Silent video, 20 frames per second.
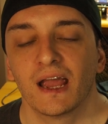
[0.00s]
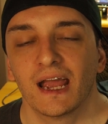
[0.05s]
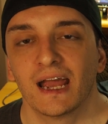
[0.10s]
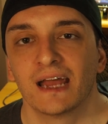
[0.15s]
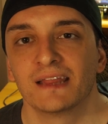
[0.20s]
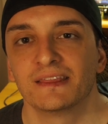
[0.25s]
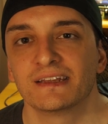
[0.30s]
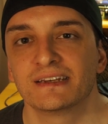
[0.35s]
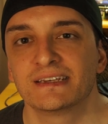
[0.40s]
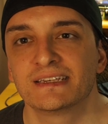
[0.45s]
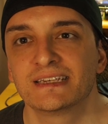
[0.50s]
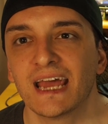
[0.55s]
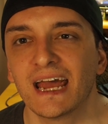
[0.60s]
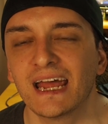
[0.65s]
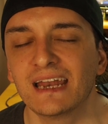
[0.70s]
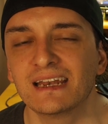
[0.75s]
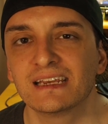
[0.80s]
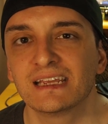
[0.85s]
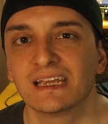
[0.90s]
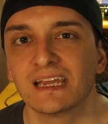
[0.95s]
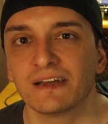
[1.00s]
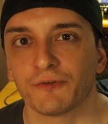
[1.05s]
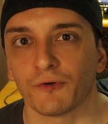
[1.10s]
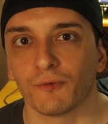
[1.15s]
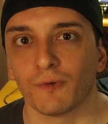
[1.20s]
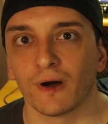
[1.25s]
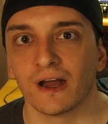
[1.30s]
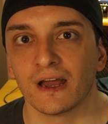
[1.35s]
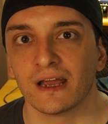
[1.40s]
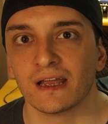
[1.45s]
and the dead
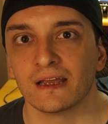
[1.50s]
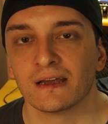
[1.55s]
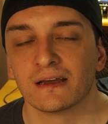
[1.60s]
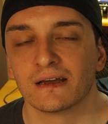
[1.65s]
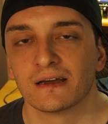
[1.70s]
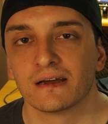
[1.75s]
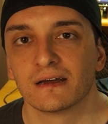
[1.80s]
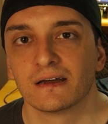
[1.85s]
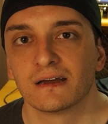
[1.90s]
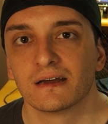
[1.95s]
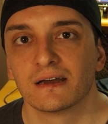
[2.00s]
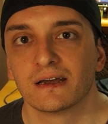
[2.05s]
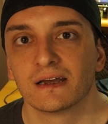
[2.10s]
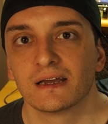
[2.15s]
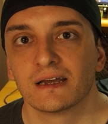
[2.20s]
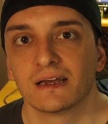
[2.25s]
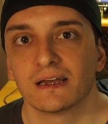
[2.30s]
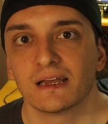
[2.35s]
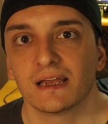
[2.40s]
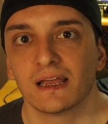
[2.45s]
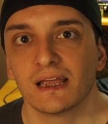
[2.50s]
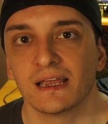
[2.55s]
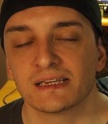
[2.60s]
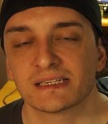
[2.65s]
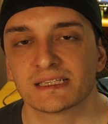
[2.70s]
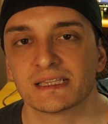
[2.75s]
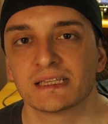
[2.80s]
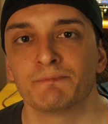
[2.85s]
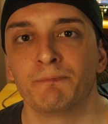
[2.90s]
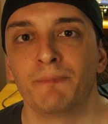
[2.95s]
giveaway
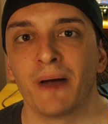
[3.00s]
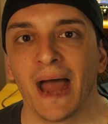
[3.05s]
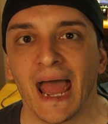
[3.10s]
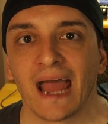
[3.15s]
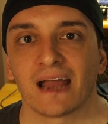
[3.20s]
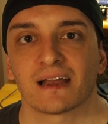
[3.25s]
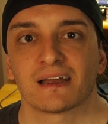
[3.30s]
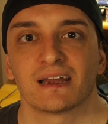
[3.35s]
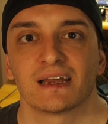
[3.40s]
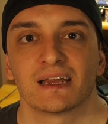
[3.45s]
is the back.